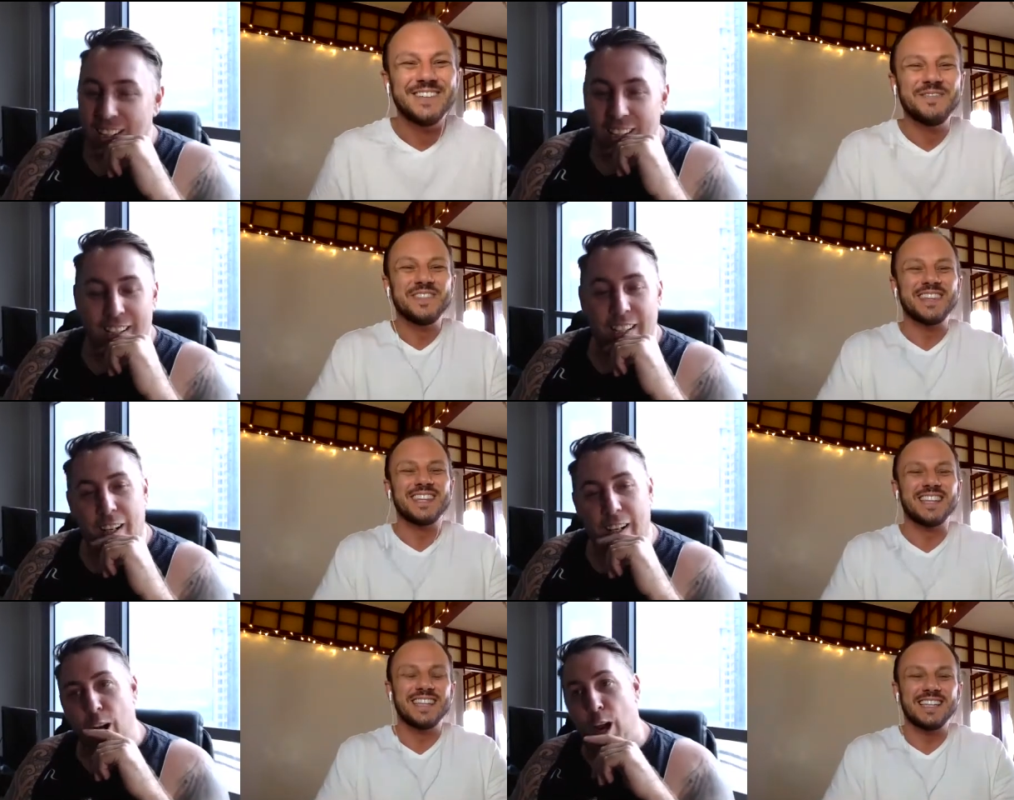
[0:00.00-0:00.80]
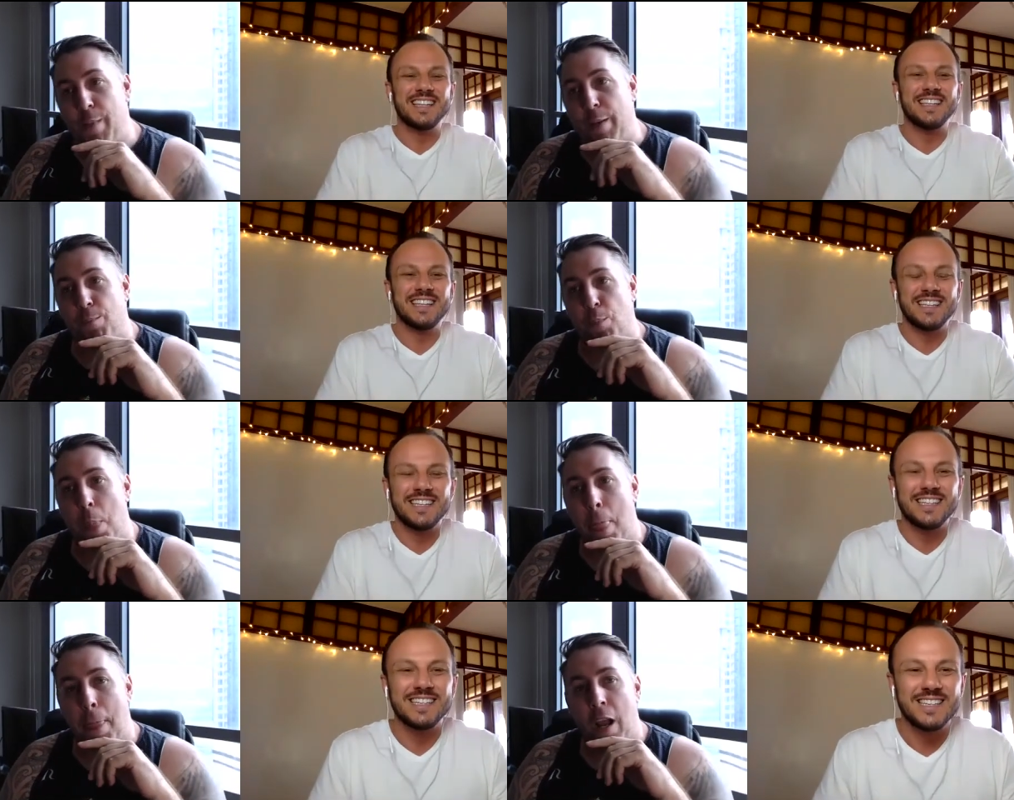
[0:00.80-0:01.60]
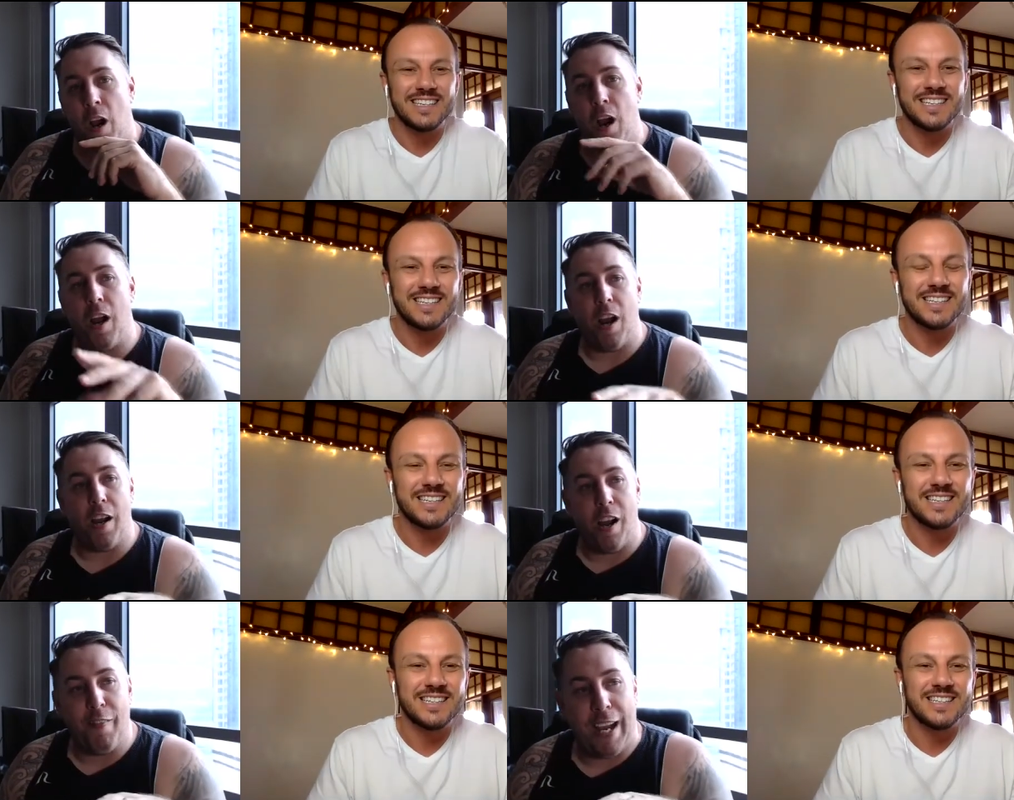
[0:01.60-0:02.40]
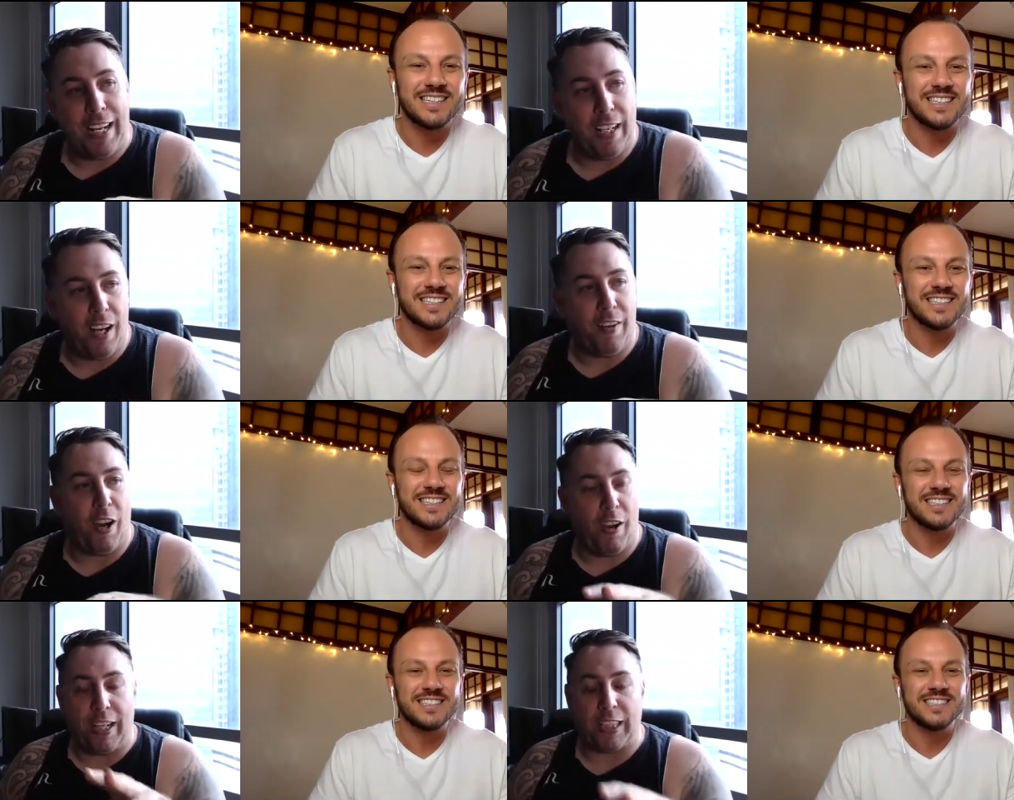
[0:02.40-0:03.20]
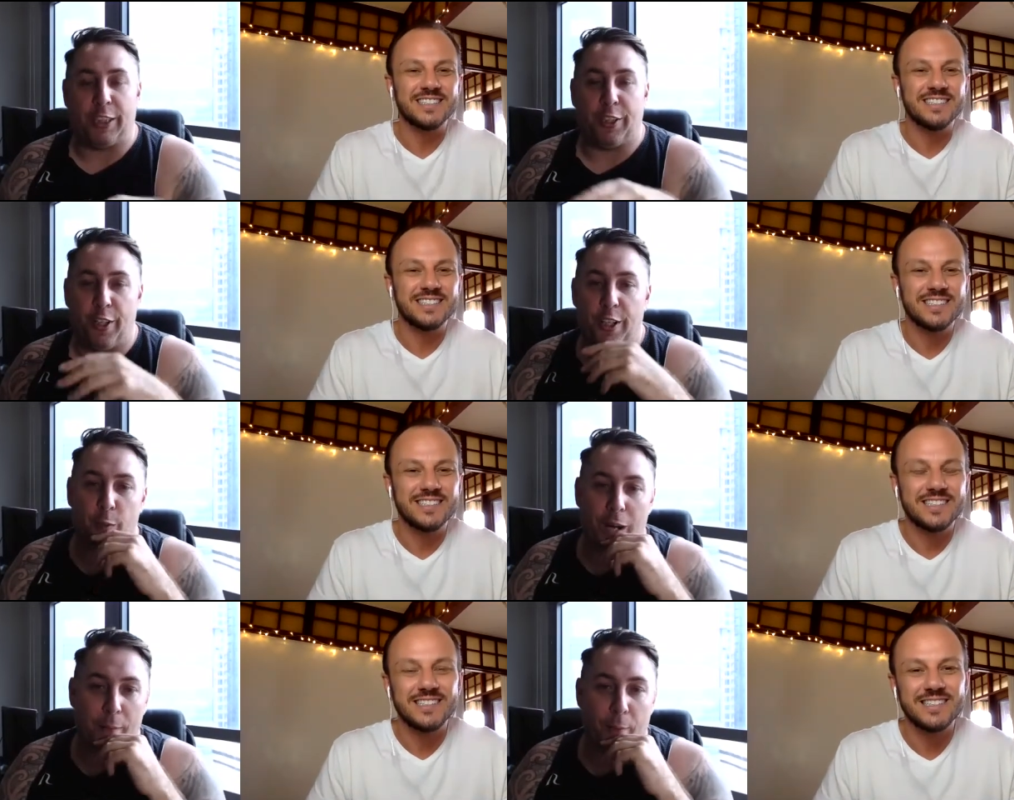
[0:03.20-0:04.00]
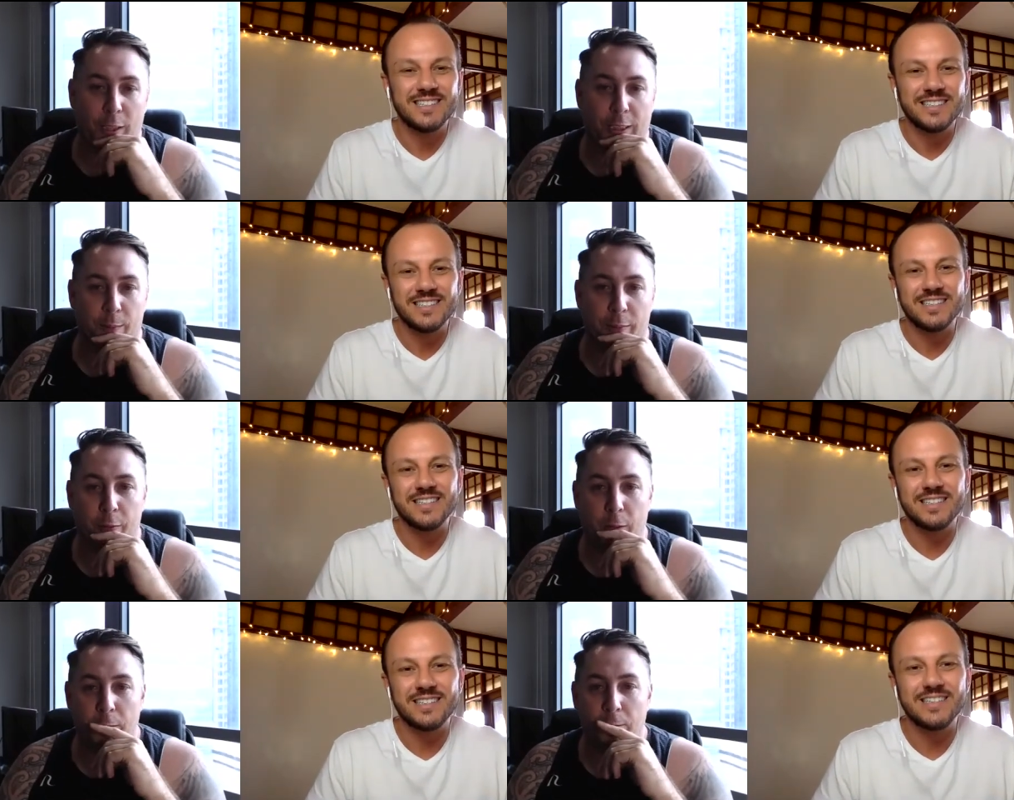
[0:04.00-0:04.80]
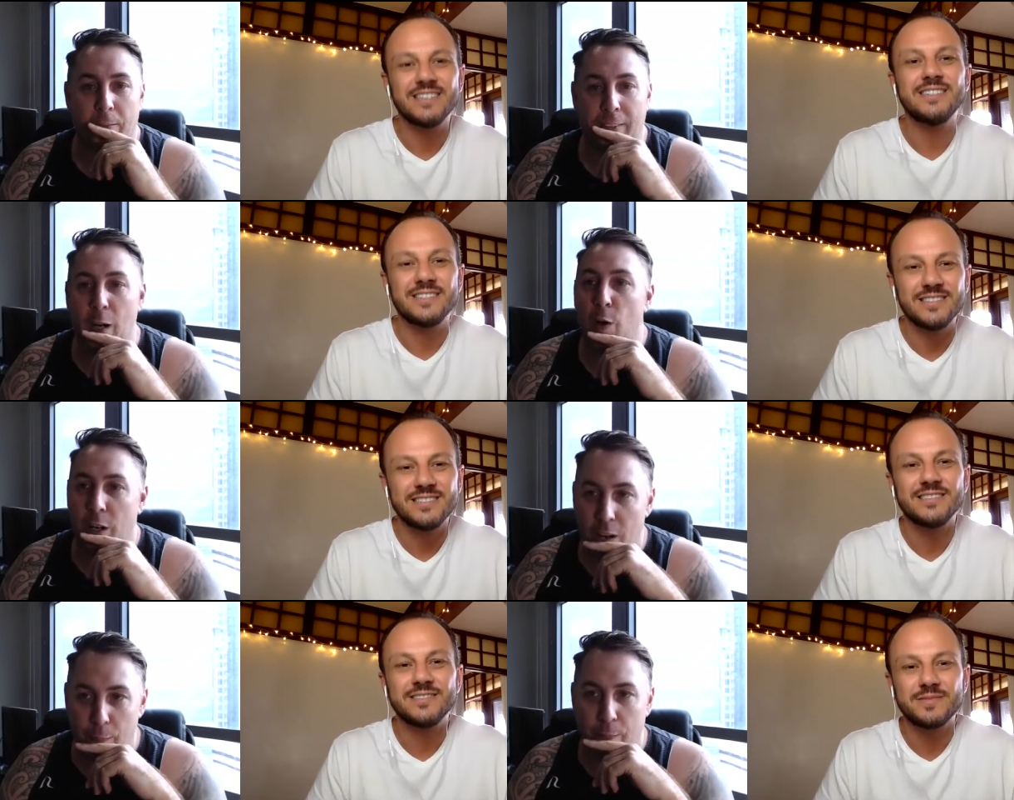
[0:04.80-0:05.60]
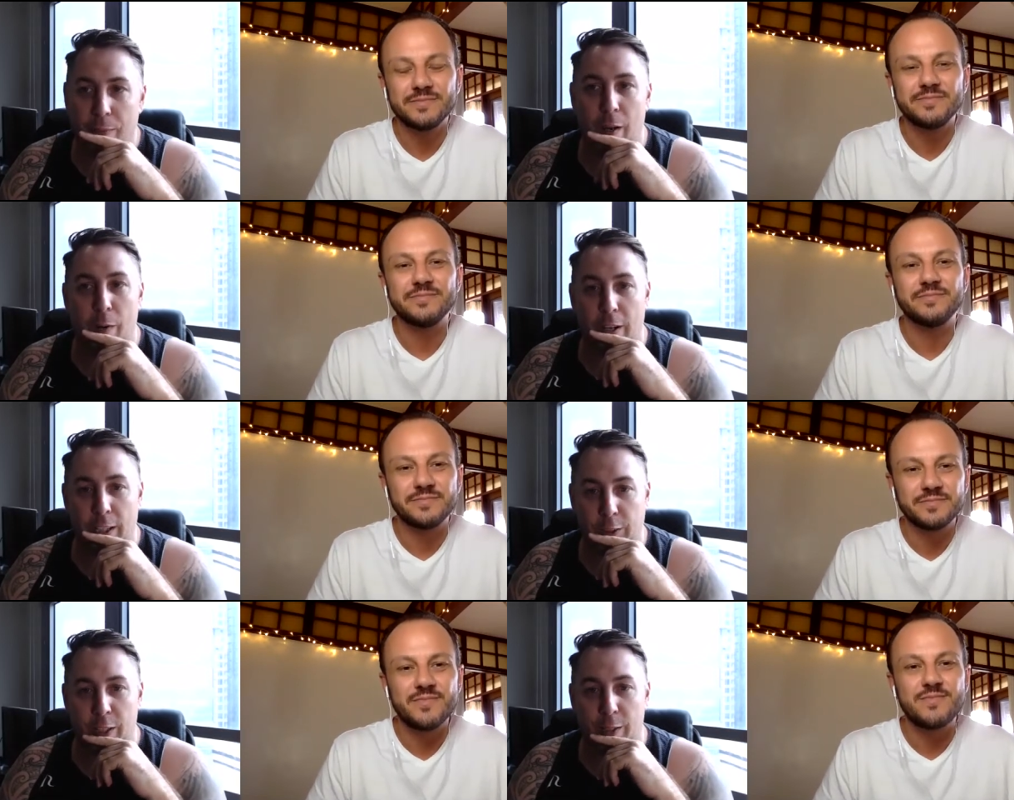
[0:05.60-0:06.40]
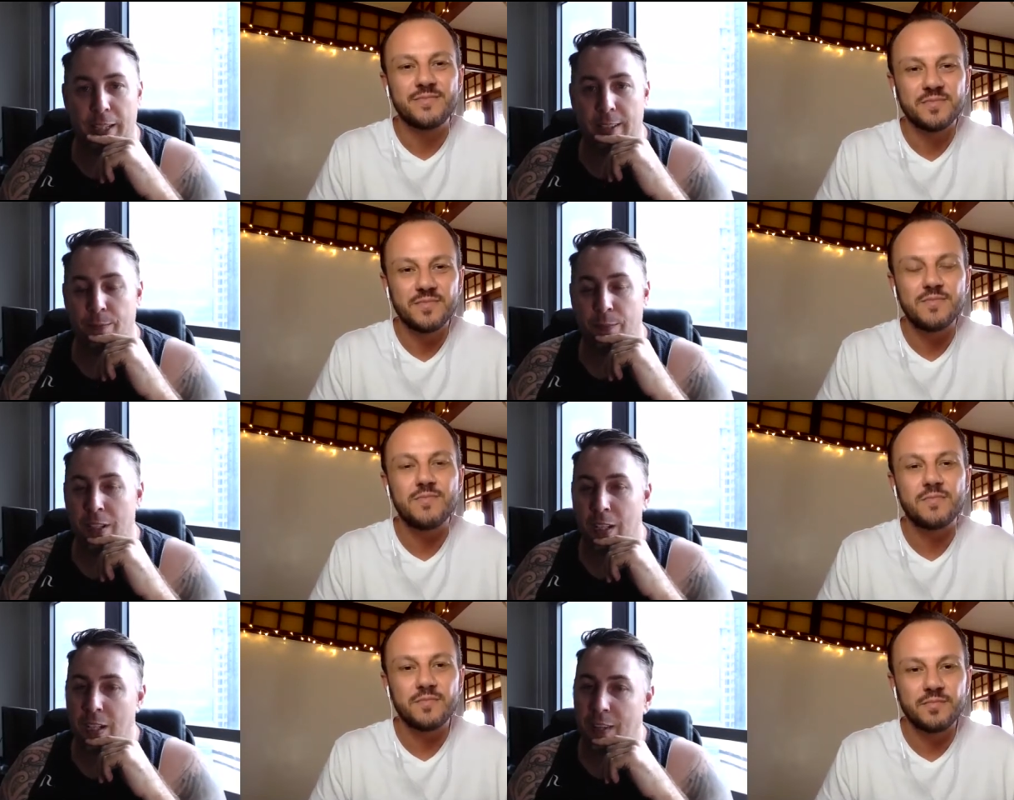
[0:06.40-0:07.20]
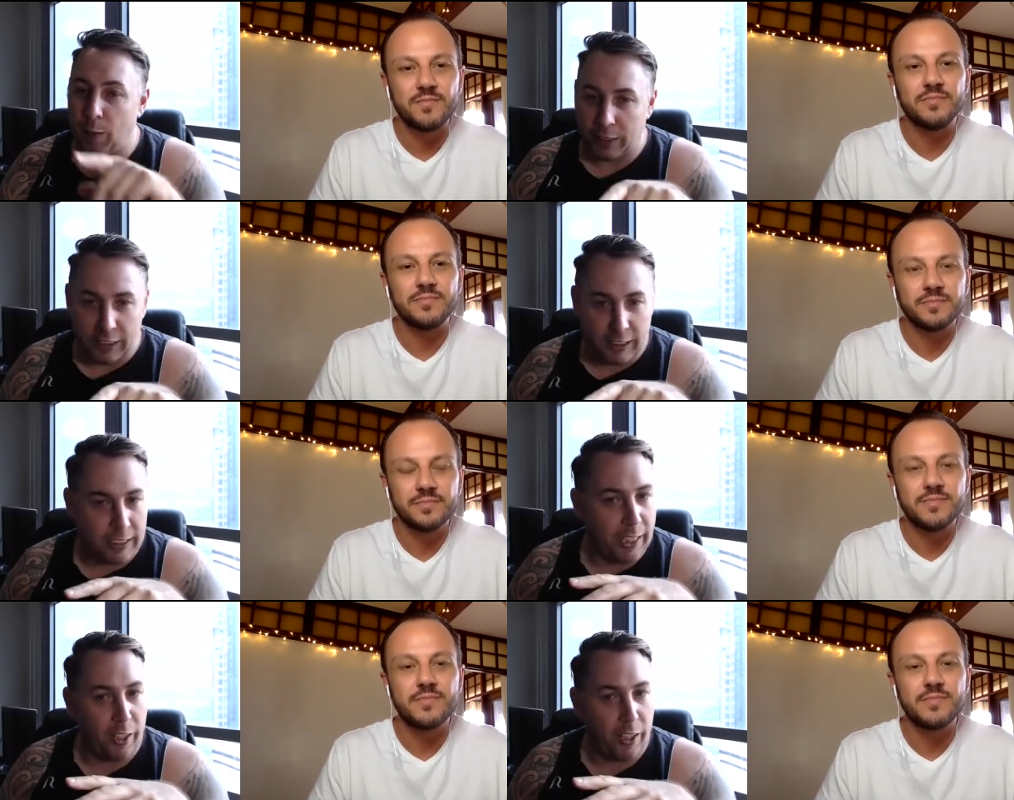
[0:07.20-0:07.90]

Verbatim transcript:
Speaker 1: You know, I mean, I, have had, I, I've actually turned away a person before. They were gonna, they were gonna join me. They were just sitting on